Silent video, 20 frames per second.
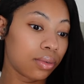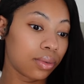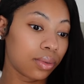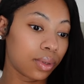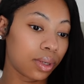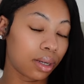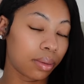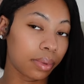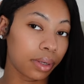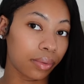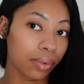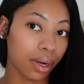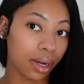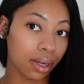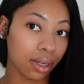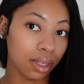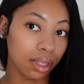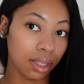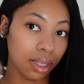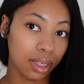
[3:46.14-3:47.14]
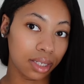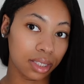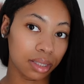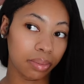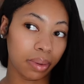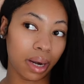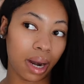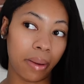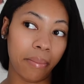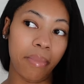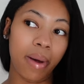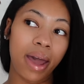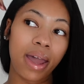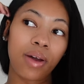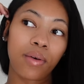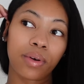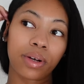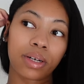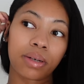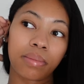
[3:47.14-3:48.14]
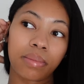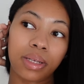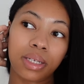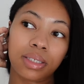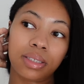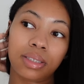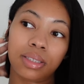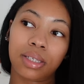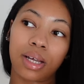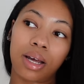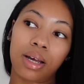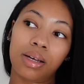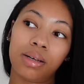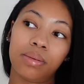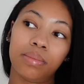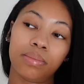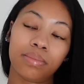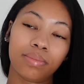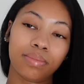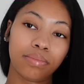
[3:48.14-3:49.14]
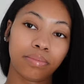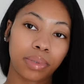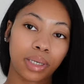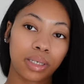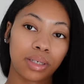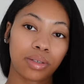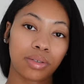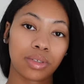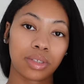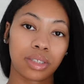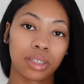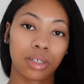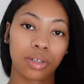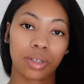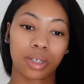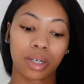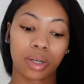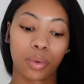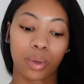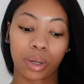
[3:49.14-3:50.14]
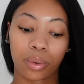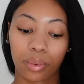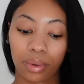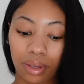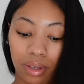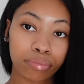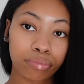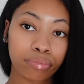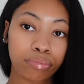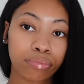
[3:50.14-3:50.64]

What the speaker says: we're gonna be rocking this. But I might order me some bundles to do it quickly.